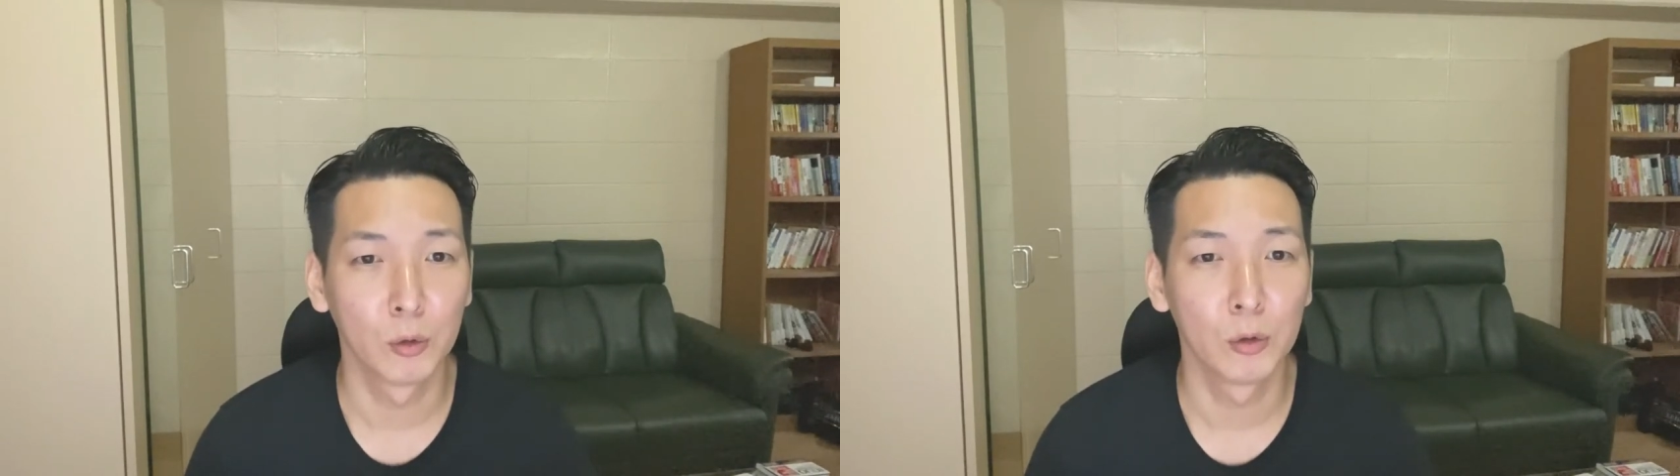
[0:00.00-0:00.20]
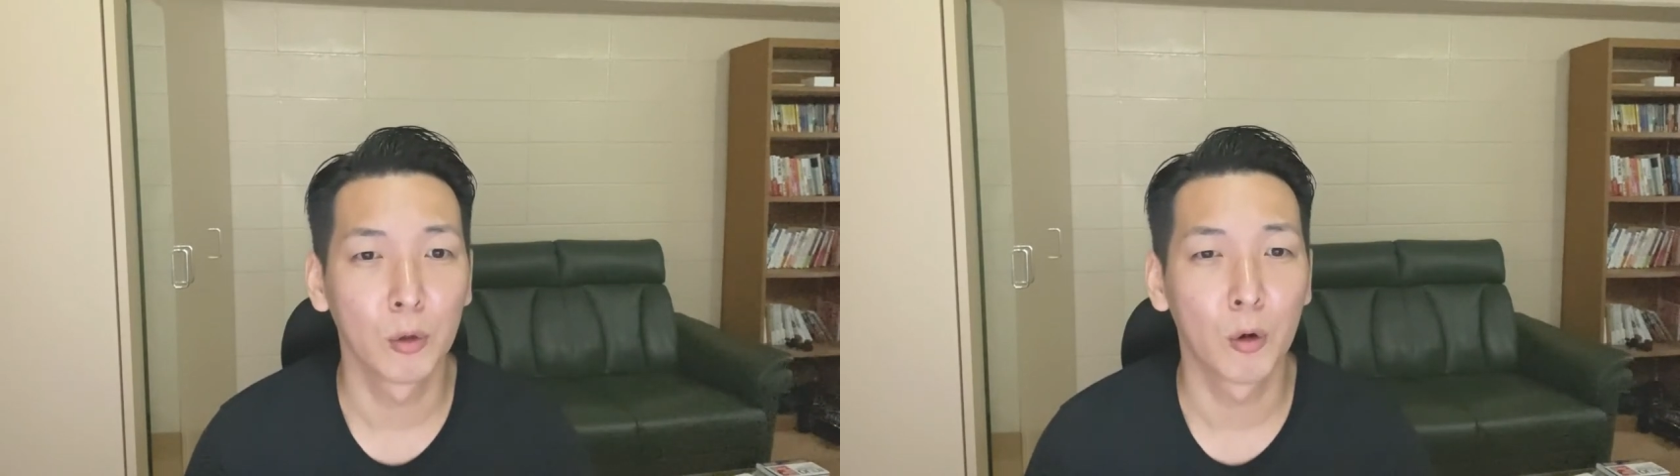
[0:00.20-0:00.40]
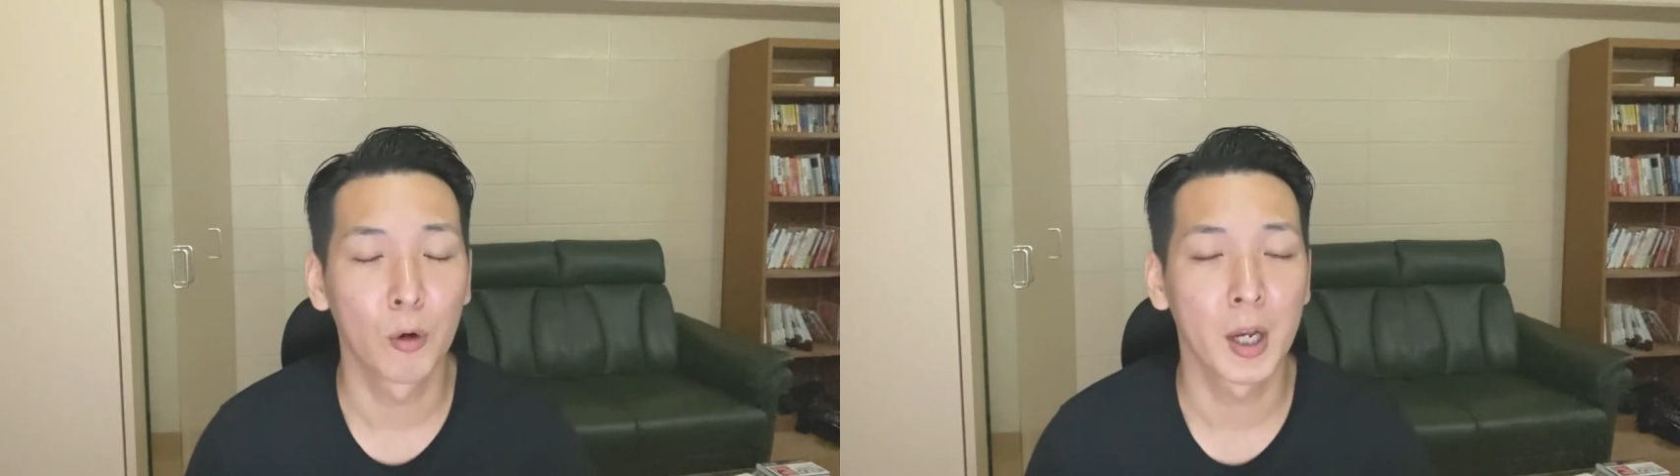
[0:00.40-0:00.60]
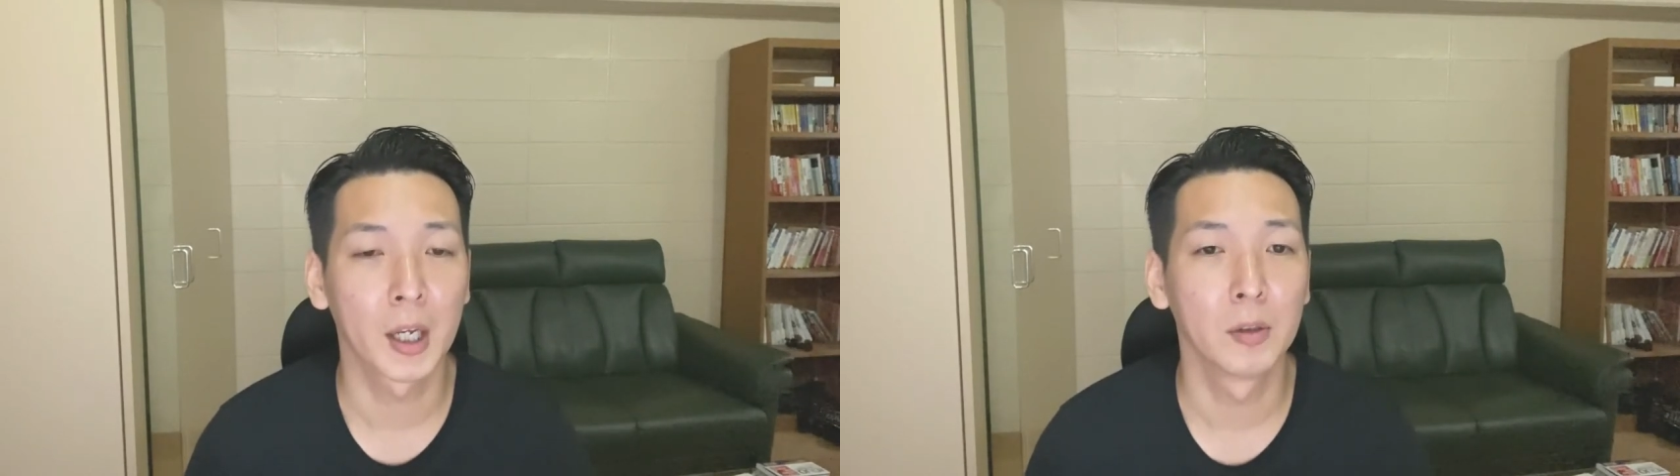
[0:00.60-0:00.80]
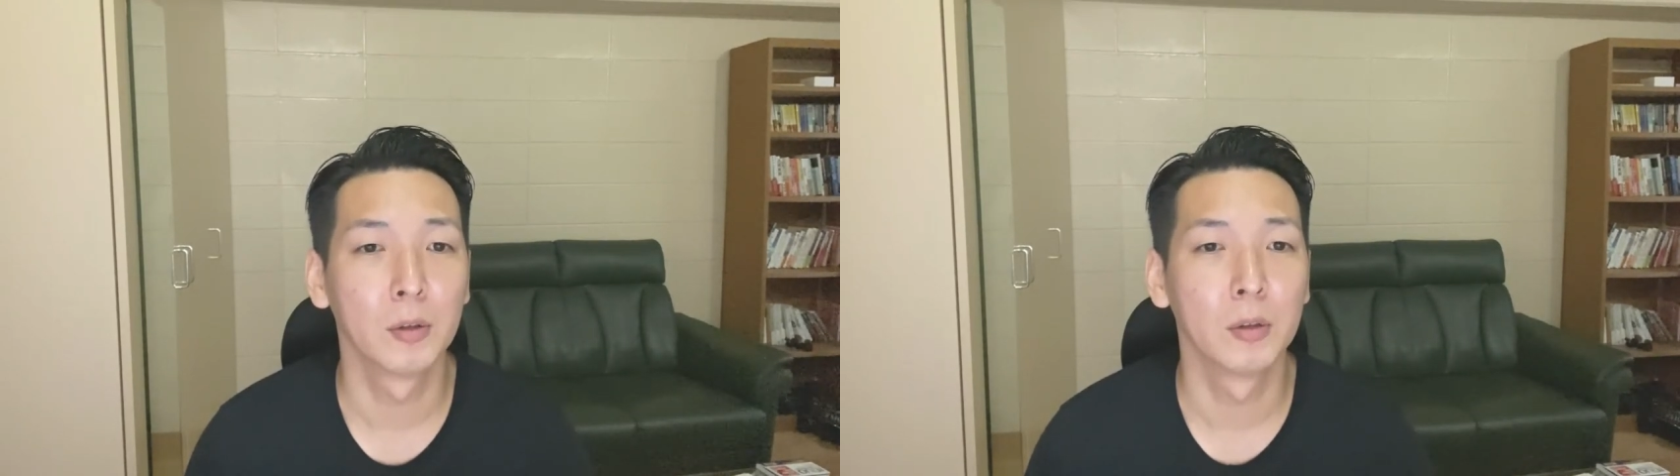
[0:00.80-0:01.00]
do all I
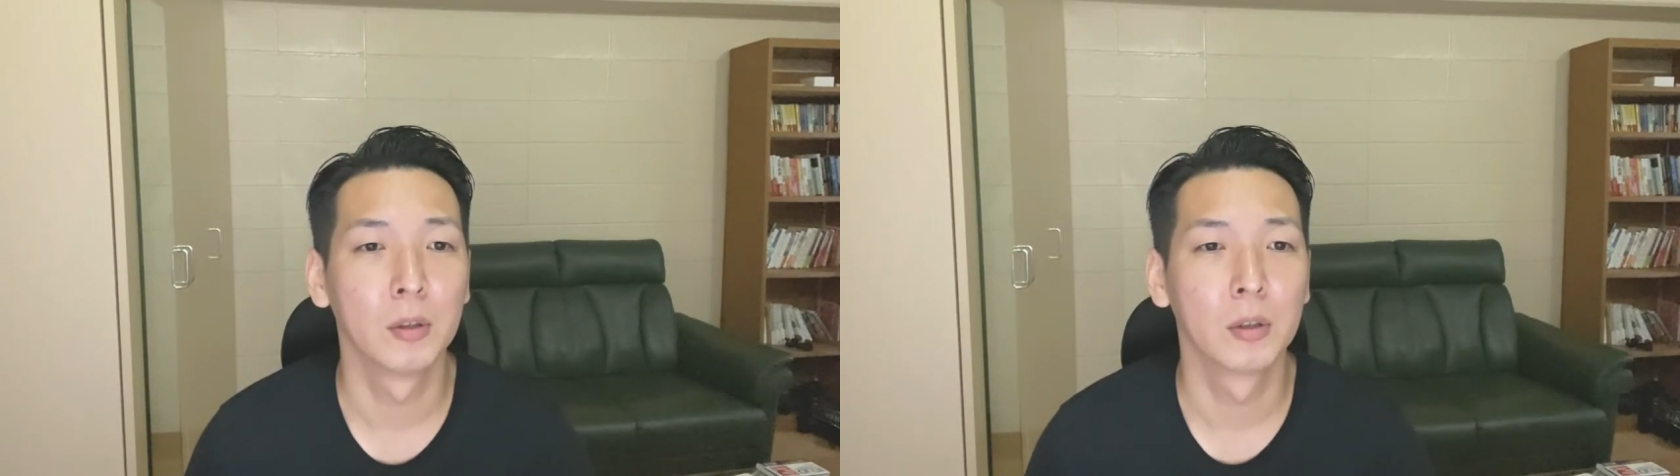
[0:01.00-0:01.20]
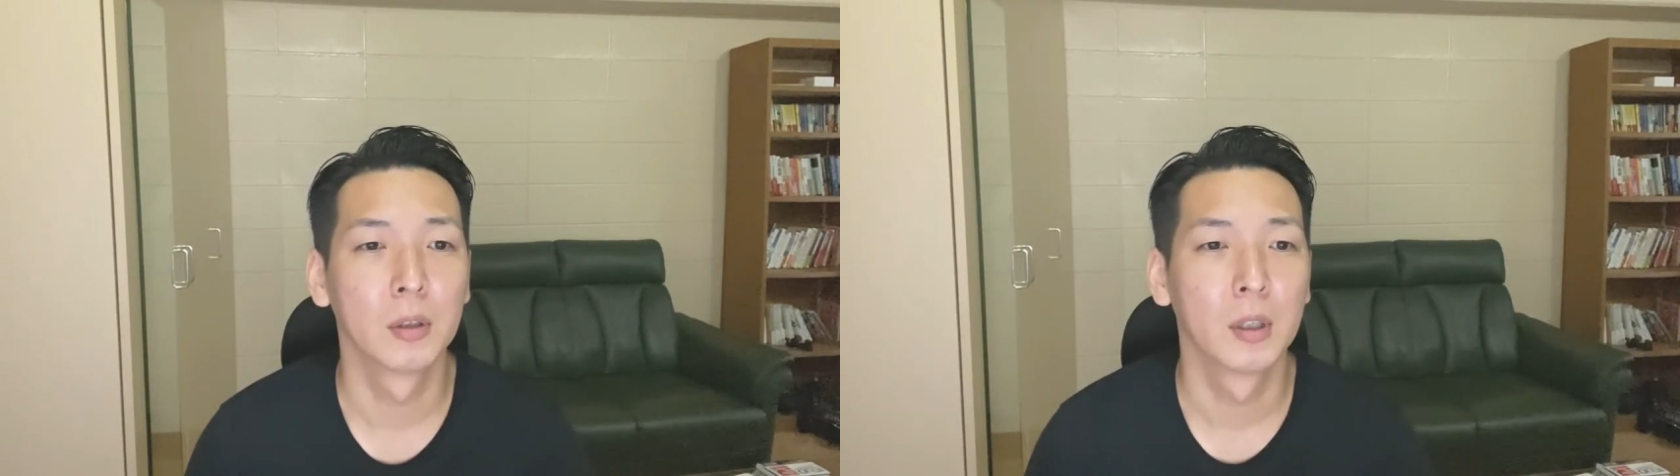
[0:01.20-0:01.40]
can do.